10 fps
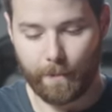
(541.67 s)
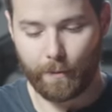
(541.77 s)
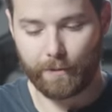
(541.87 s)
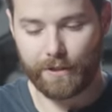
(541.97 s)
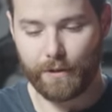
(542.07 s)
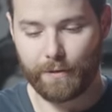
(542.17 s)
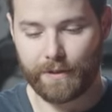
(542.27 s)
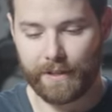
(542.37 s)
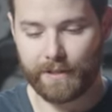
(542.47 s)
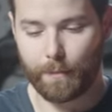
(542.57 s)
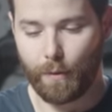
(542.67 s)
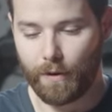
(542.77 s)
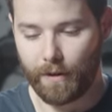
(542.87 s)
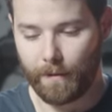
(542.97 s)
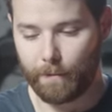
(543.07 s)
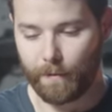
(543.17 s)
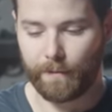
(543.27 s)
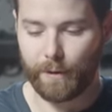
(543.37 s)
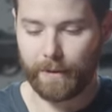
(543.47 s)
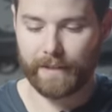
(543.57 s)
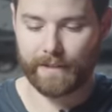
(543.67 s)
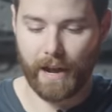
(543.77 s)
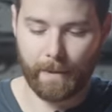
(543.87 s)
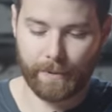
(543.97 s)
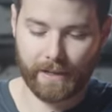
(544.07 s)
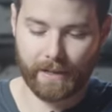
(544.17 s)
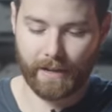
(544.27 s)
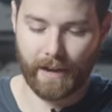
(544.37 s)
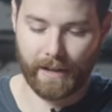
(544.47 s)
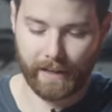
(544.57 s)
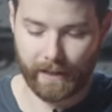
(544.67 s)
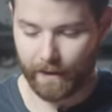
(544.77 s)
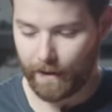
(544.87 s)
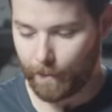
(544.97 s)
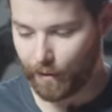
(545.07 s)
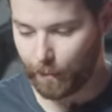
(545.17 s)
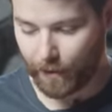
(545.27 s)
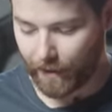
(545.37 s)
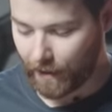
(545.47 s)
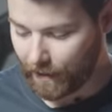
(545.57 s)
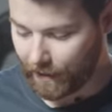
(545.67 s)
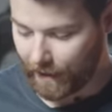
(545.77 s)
upper was used in support of reviewing this optic. I needed an upper to put it on,